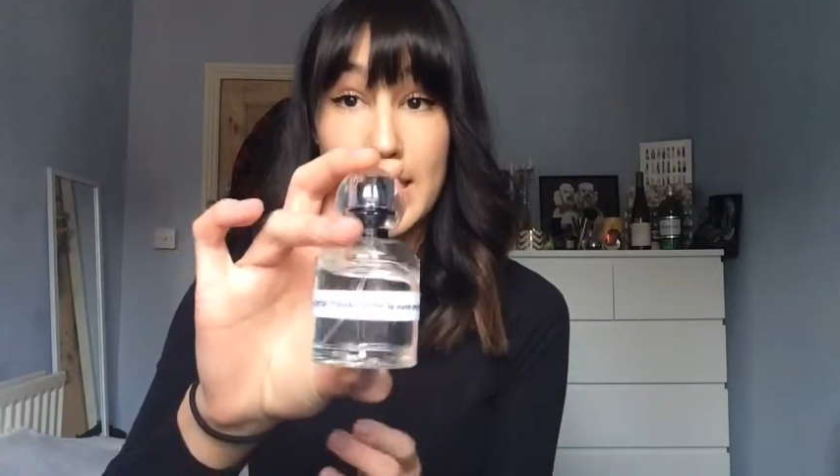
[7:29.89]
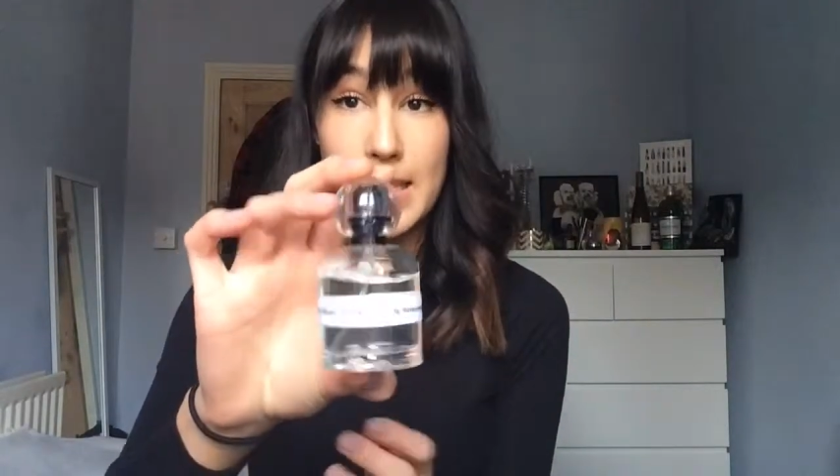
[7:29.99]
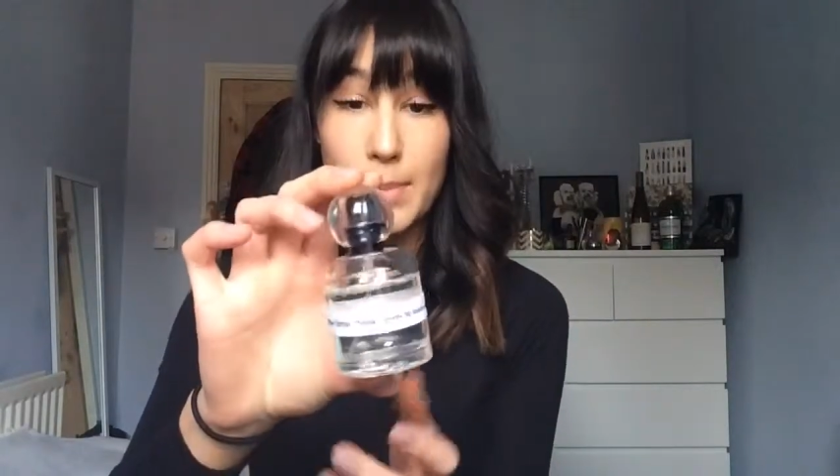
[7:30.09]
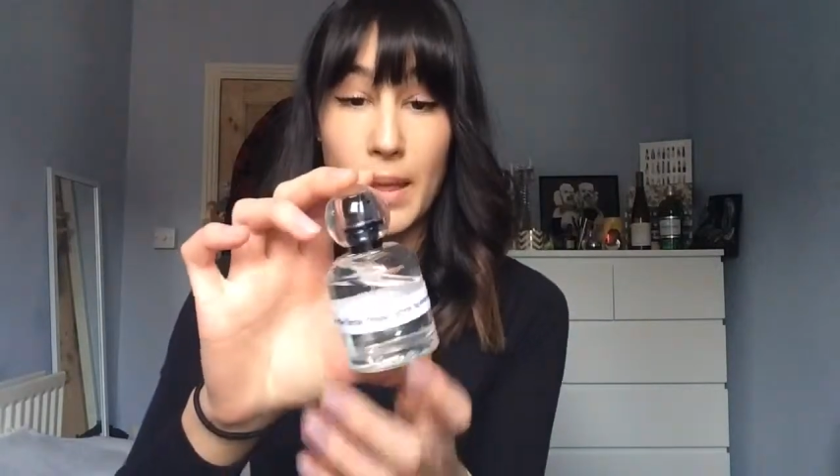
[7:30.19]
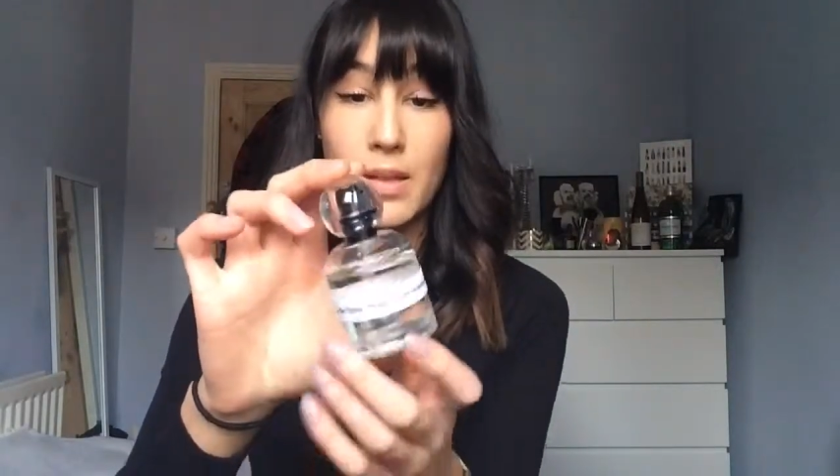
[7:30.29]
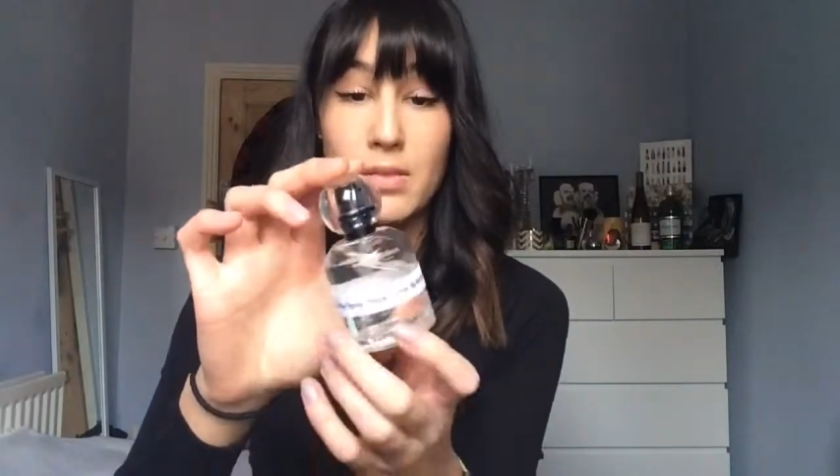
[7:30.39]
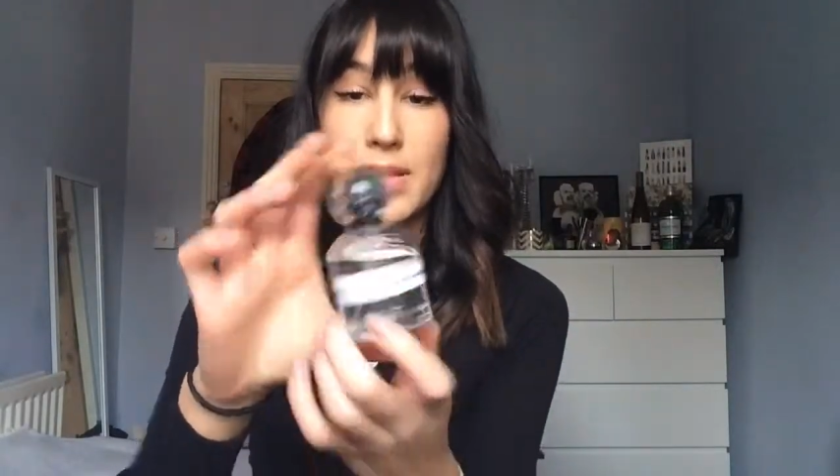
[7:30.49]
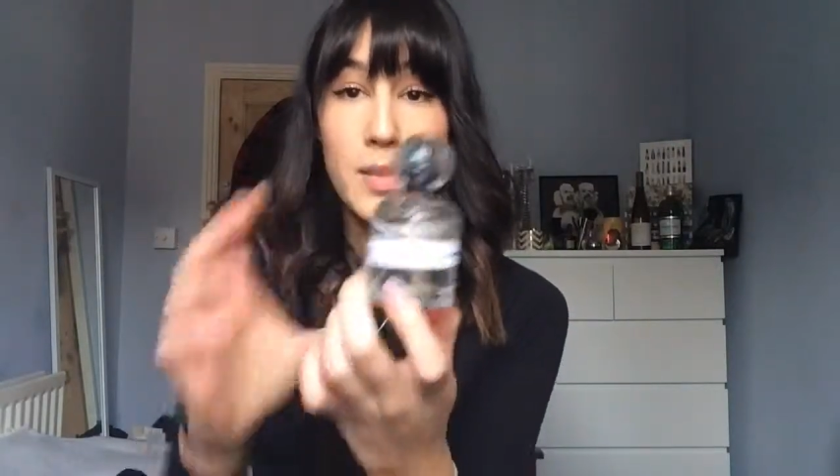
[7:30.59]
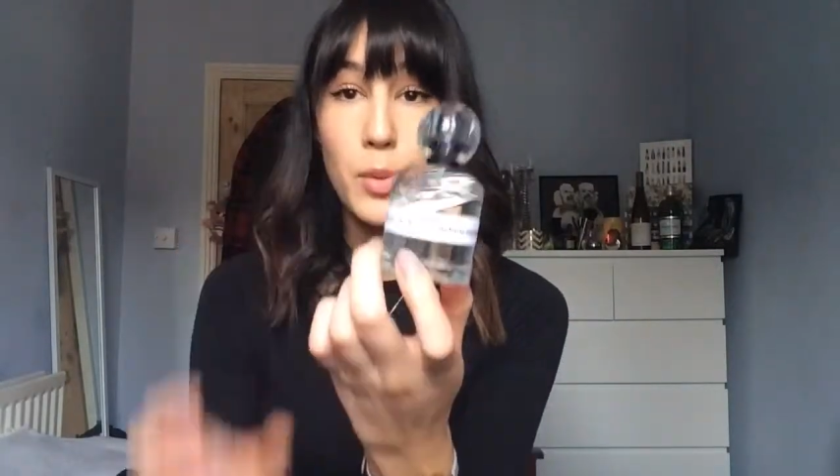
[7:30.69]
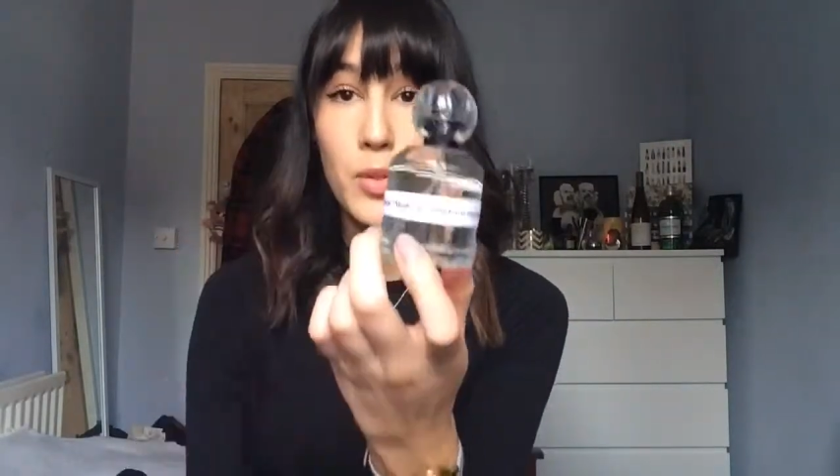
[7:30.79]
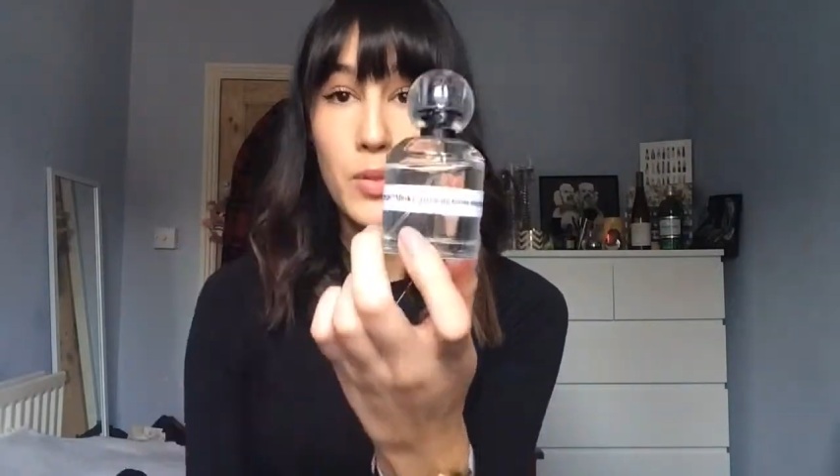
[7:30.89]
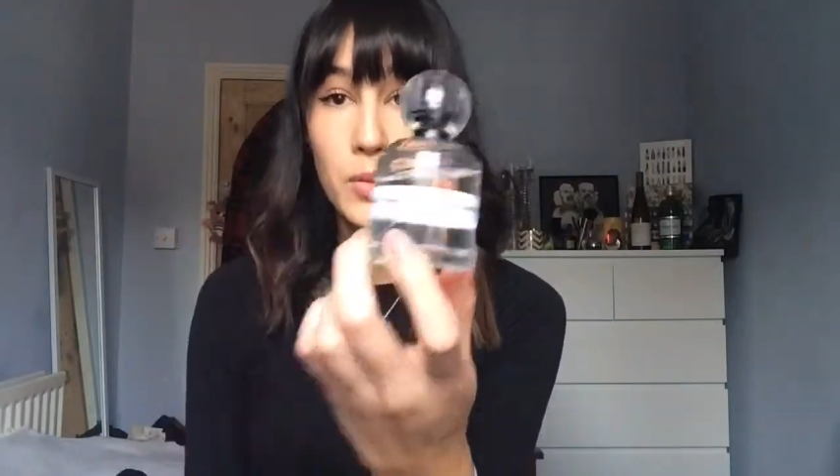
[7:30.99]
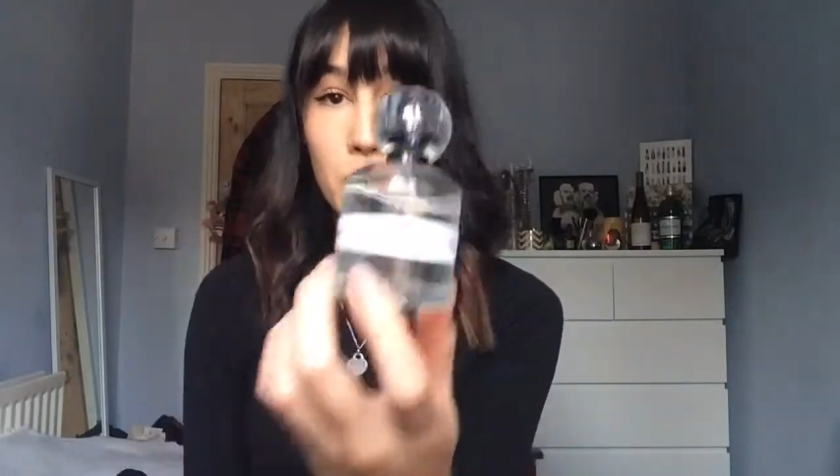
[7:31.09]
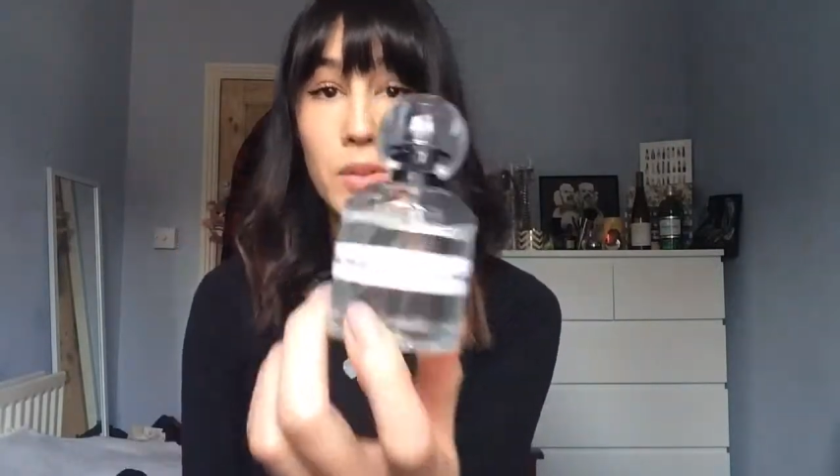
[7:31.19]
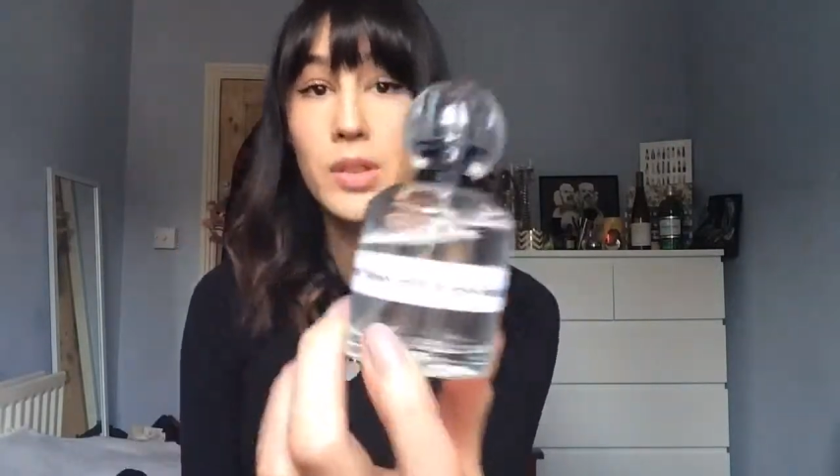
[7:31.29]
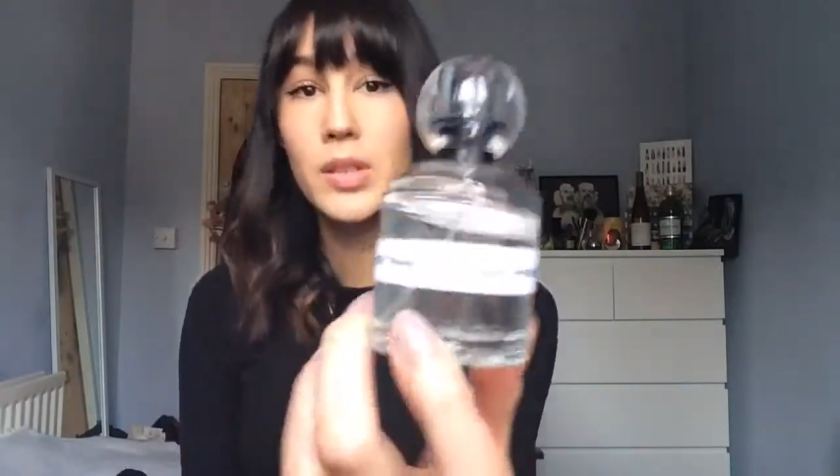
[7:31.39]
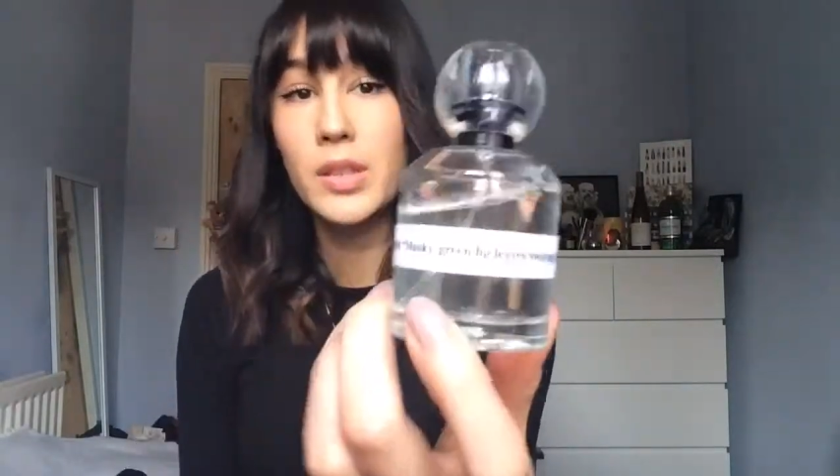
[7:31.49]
The bottle